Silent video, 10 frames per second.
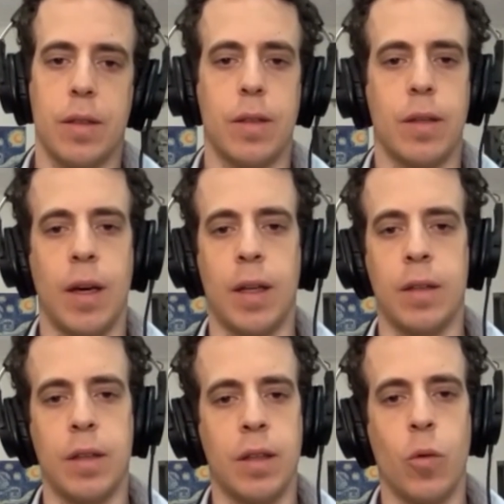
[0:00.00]

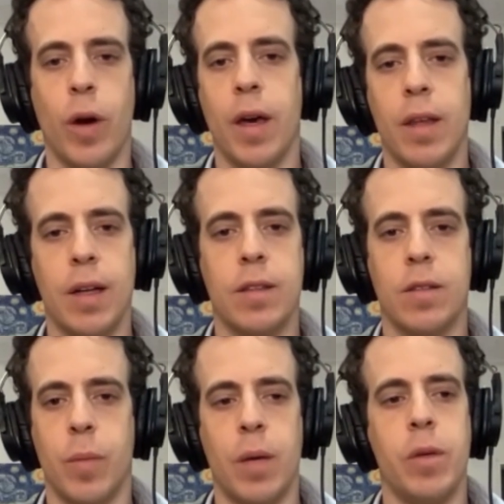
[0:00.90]
And in a way,
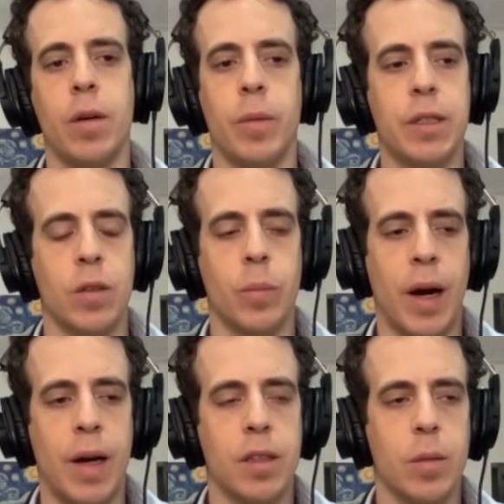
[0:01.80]
that's maybe a bit
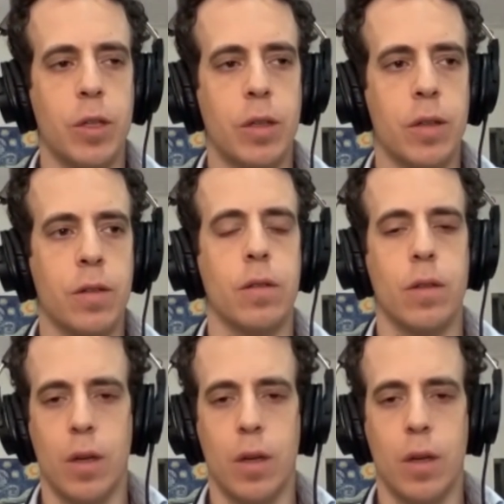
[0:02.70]
surprising because